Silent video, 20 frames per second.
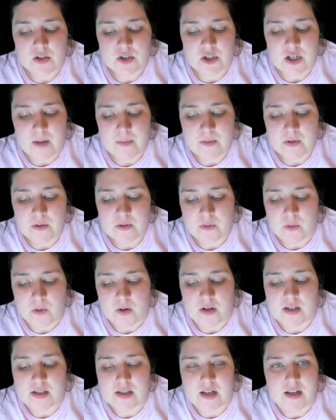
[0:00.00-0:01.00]
Chapter
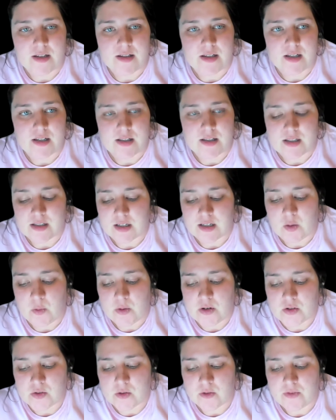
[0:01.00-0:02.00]
4 discusses the
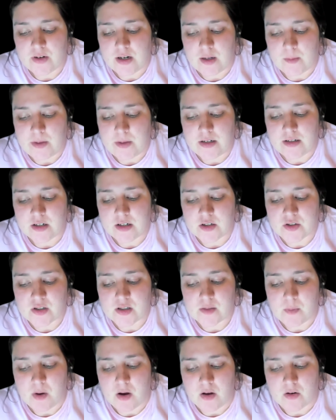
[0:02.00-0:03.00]
sequential family
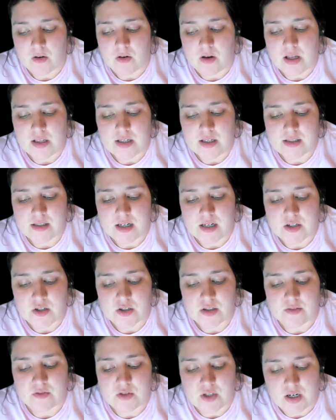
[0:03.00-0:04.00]
addictions model and the
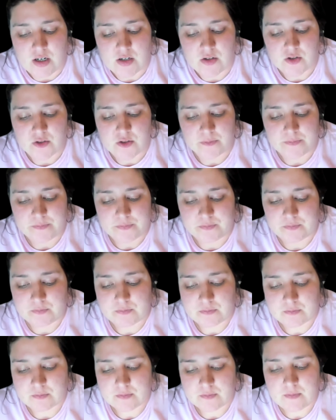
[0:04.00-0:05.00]
stages of change.
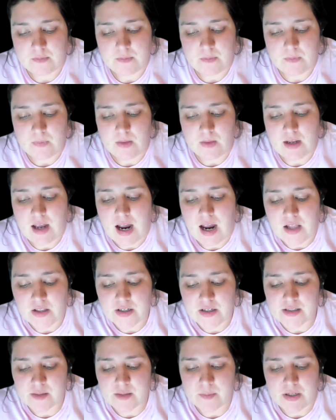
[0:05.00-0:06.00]

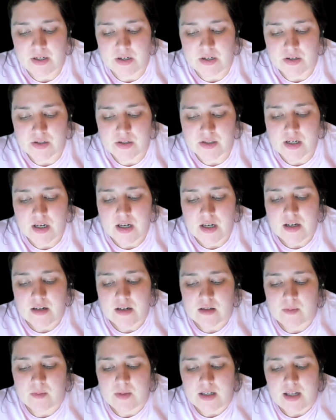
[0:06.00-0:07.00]
Alex appears
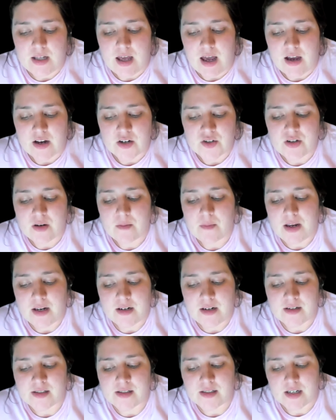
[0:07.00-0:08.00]
to be in the action and
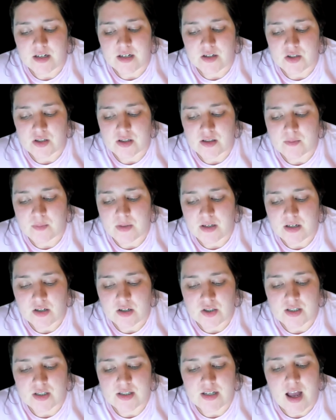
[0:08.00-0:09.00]
maintenance stages
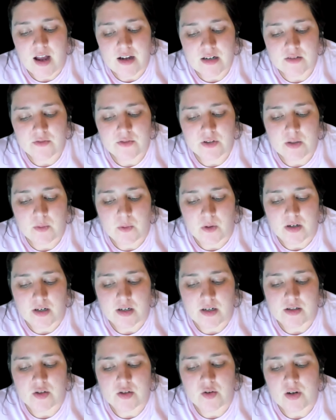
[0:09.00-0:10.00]
because she's actively
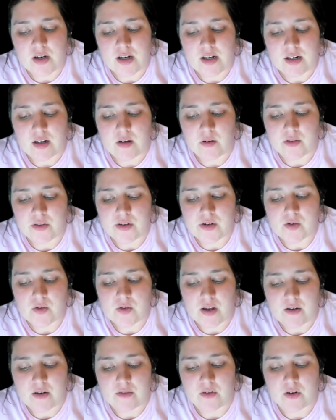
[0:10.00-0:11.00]
working to create a healthier
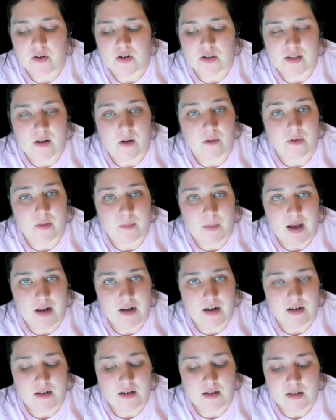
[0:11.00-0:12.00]
life for herself and
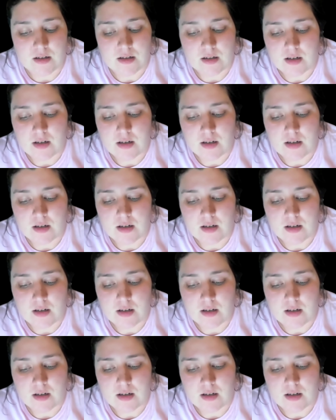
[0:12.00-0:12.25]
Maddie.